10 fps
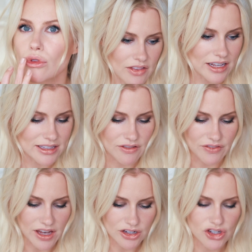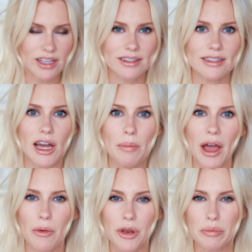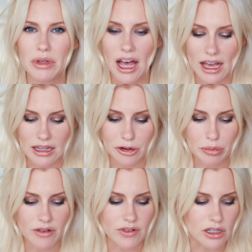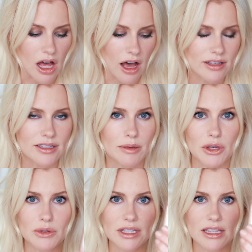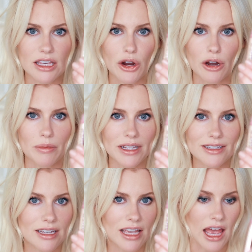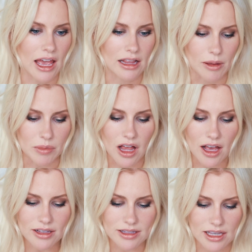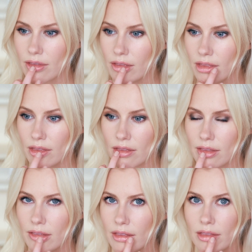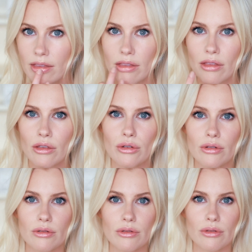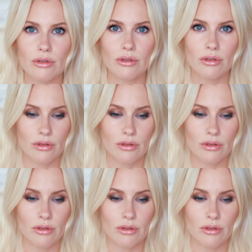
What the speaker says: And then as a finishing step, I want to apply a little bit of gloss. I'm using the Urban Decay lip gloss in Love Child.